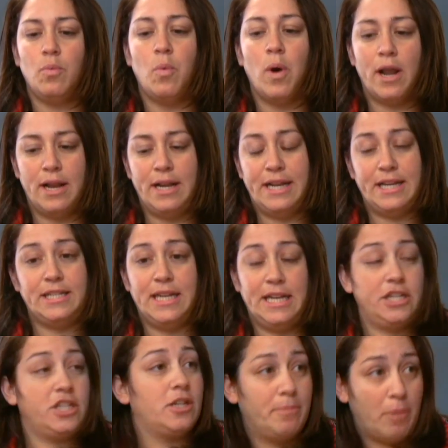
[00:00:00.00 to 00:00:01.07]
what I need to
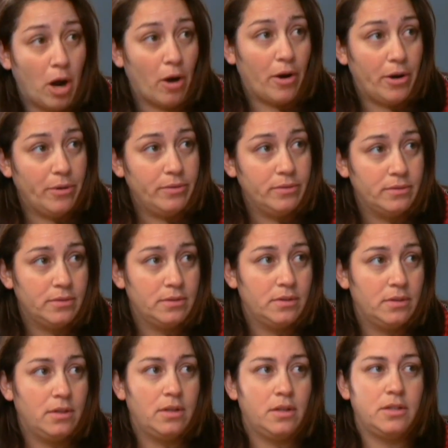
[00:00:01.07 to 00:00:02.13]
teach tomorrow. Yeah.